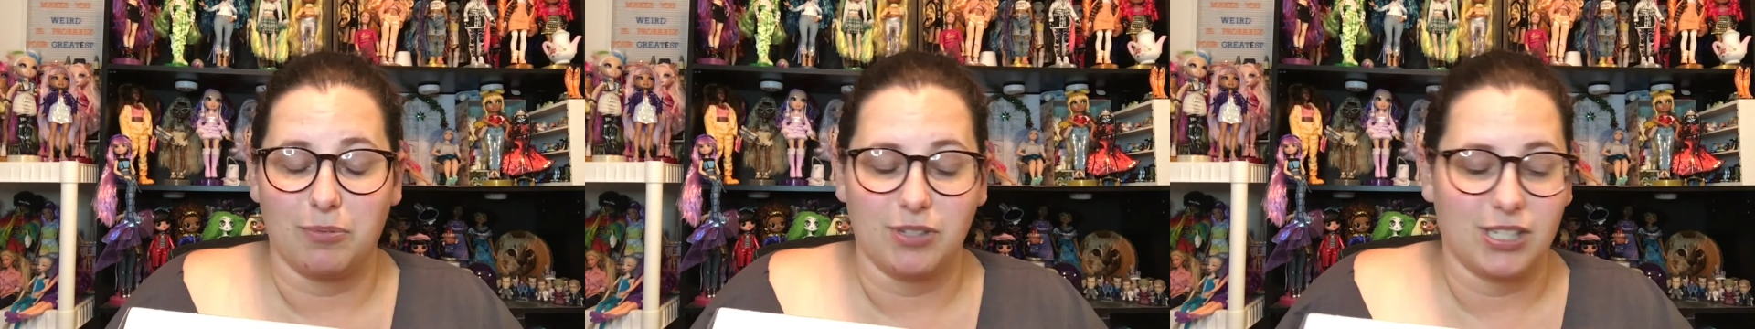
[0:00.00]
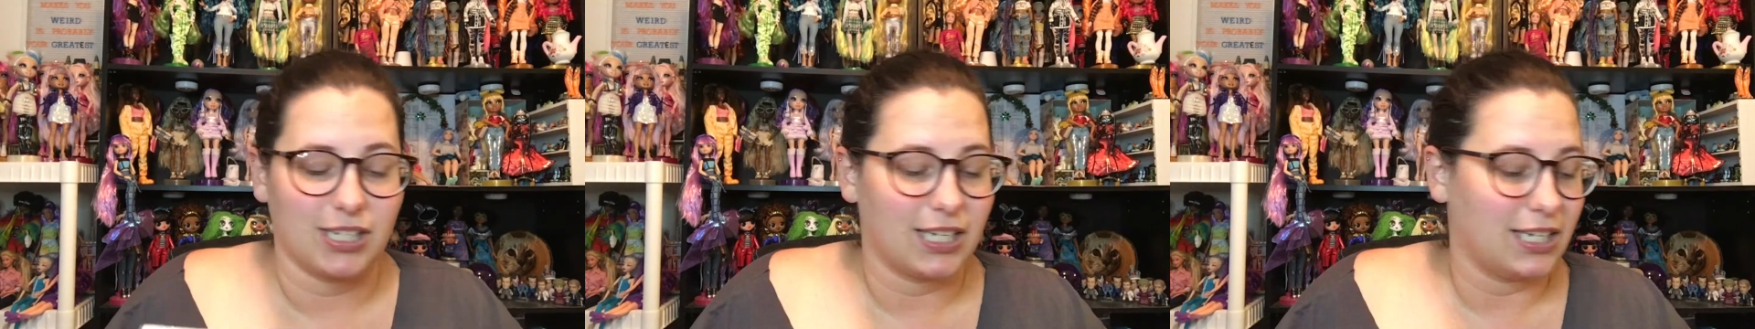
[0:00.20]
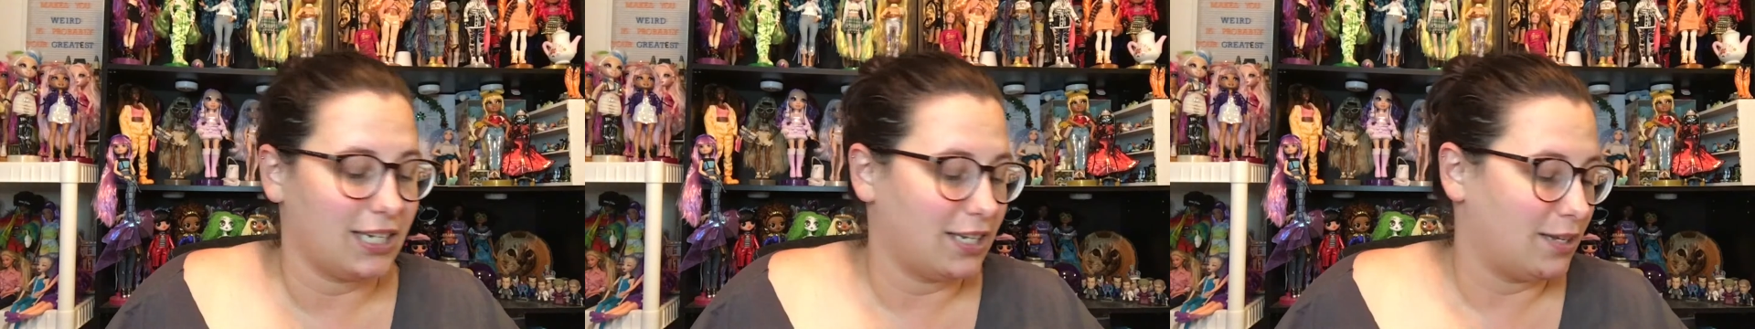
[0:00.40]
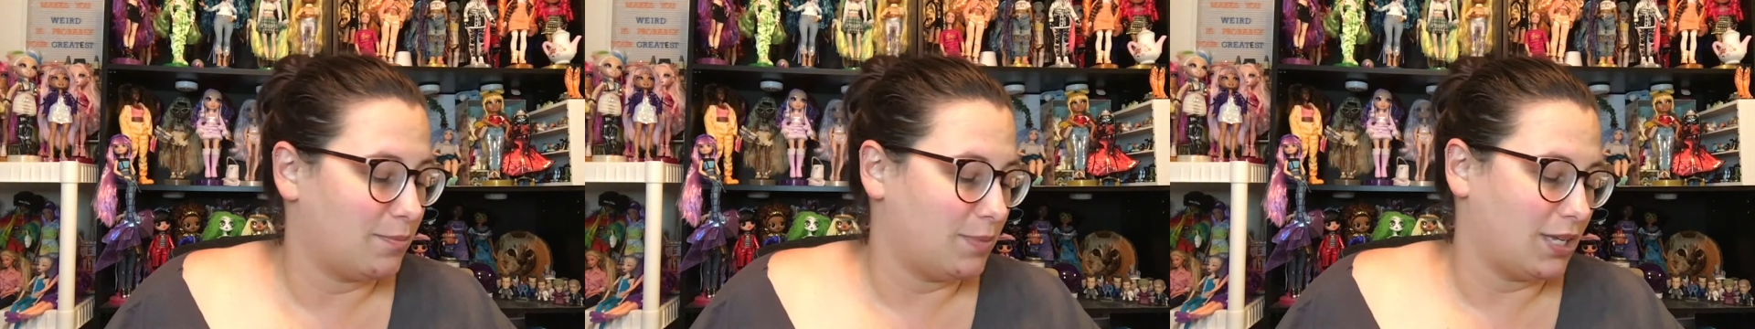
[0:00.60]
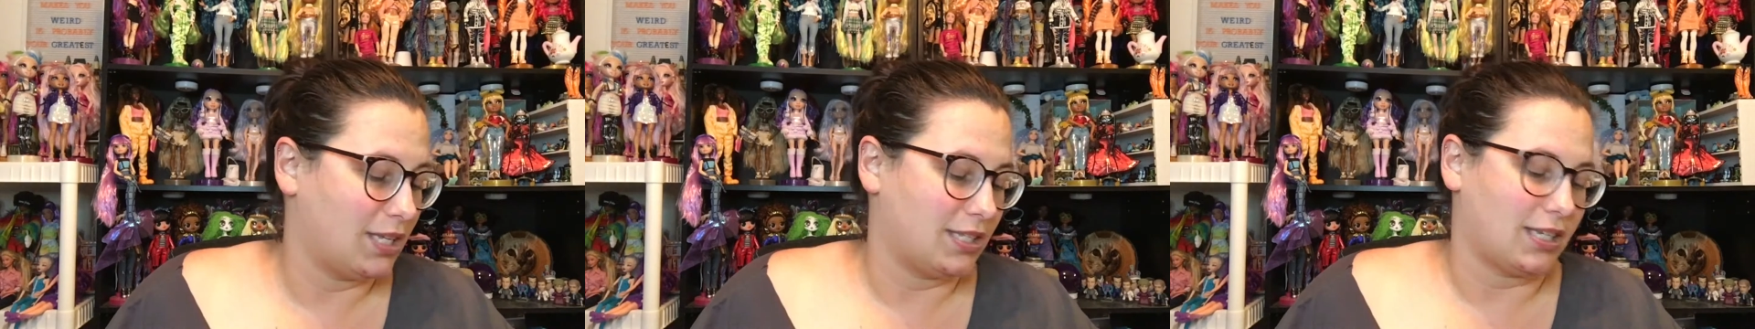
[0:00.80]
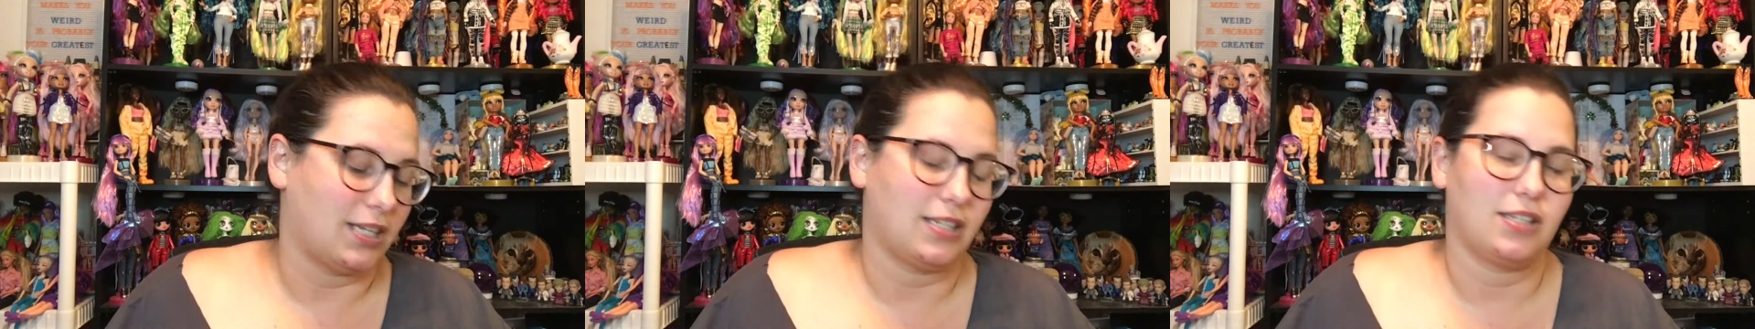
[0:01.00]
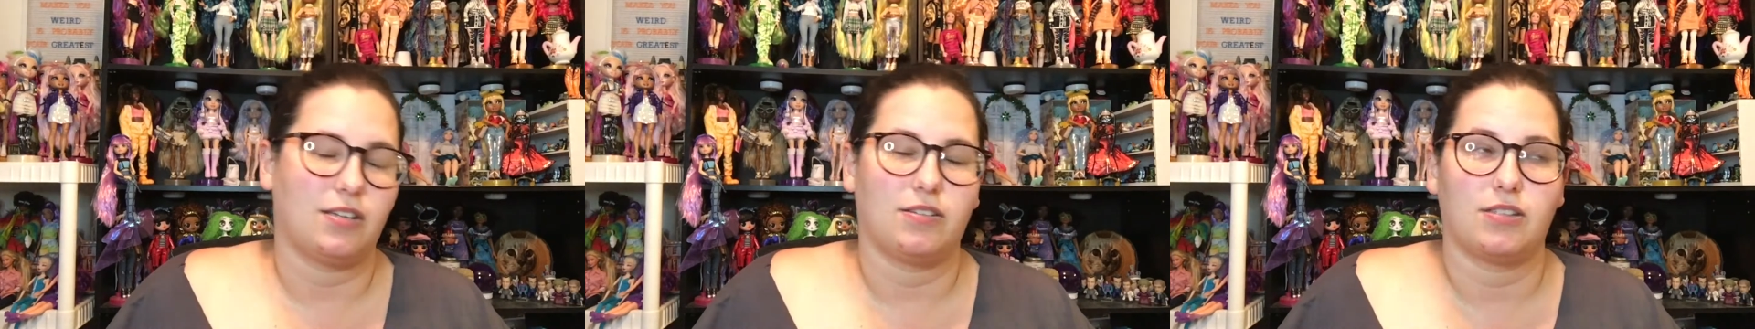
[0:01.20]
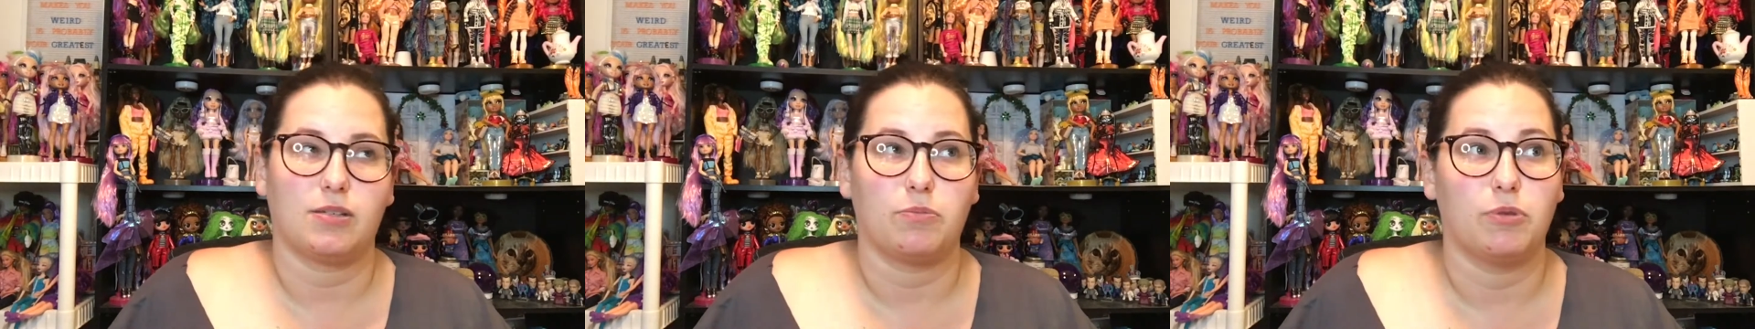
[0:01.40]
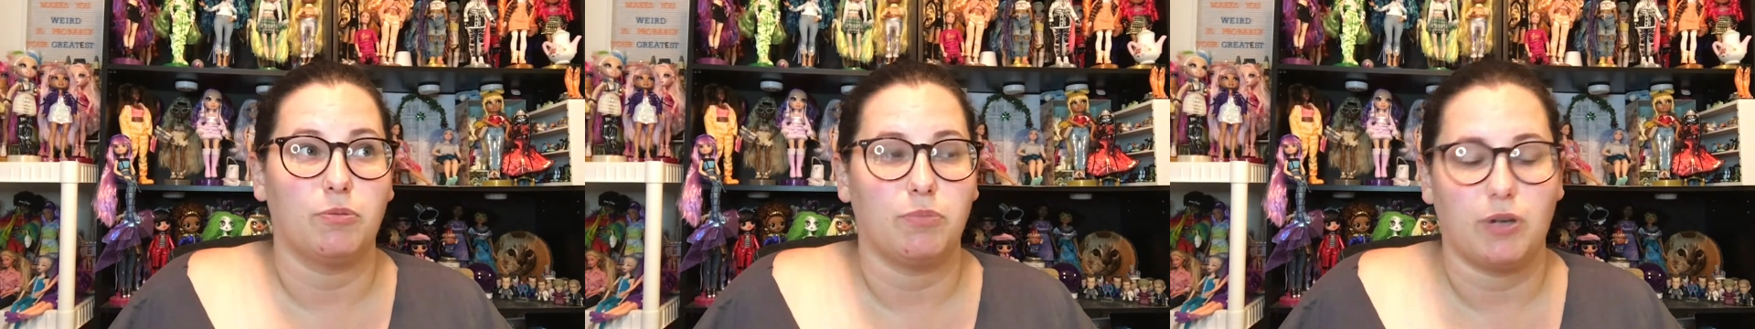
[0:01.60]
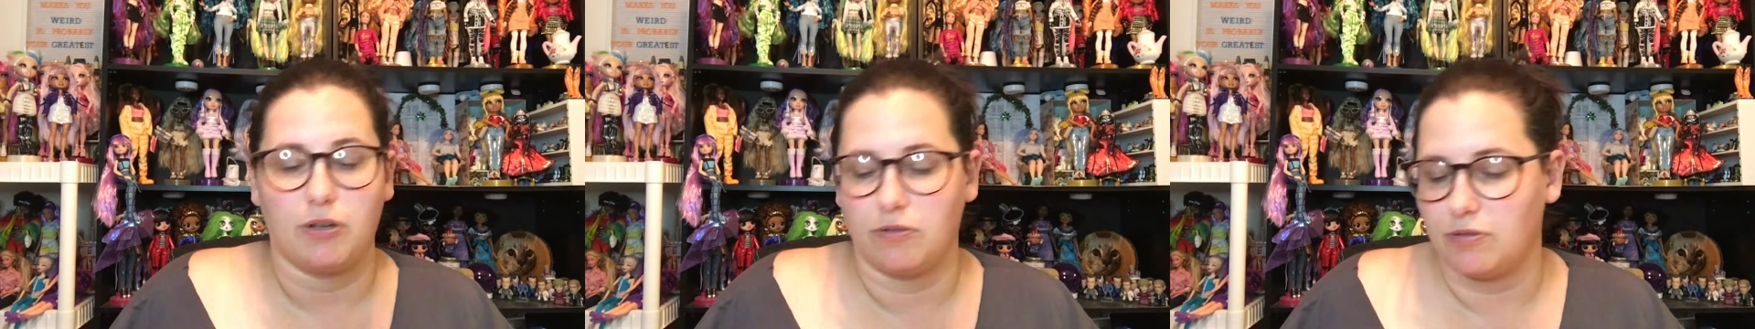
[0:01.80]
to get him is I saw someone
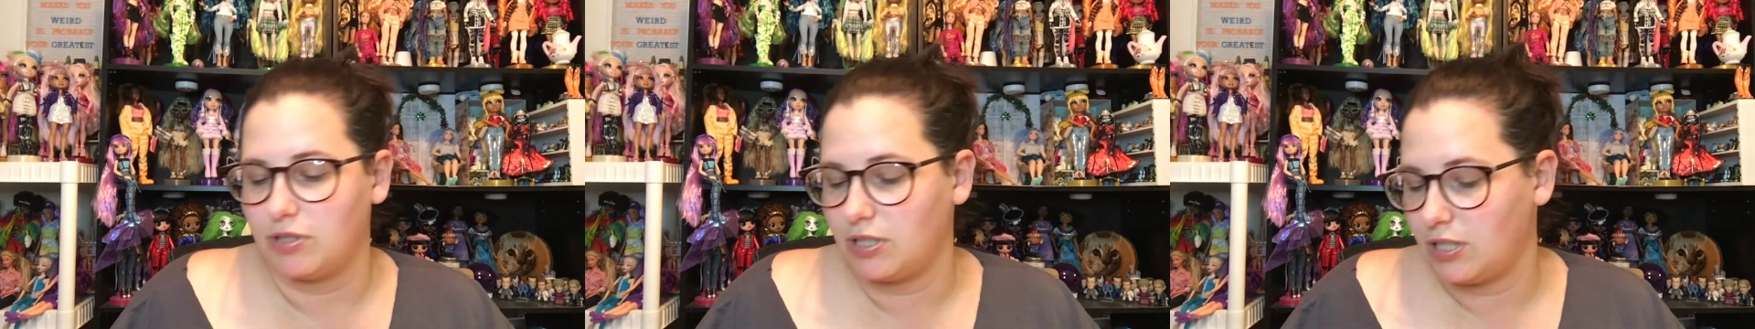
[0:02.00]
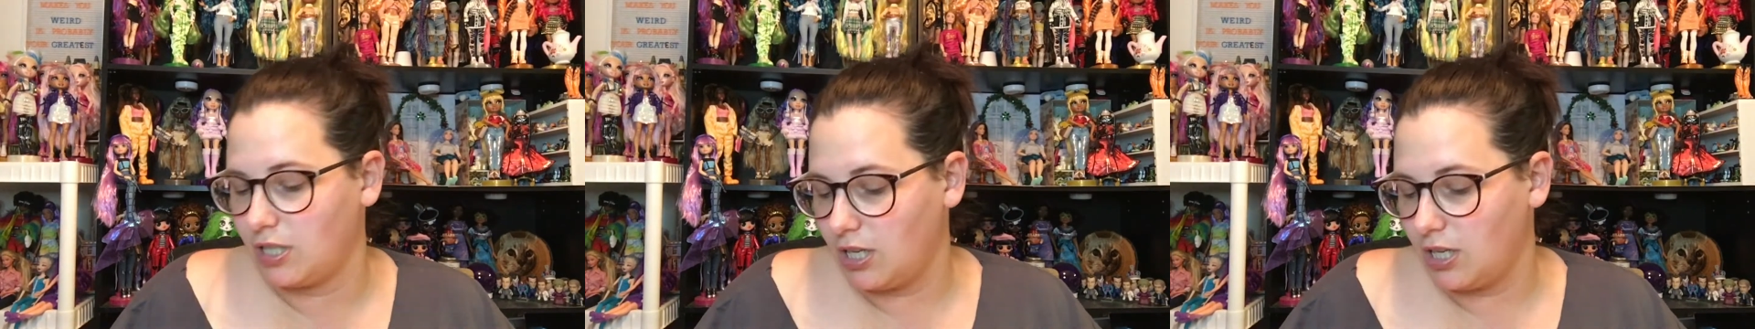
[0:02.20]
post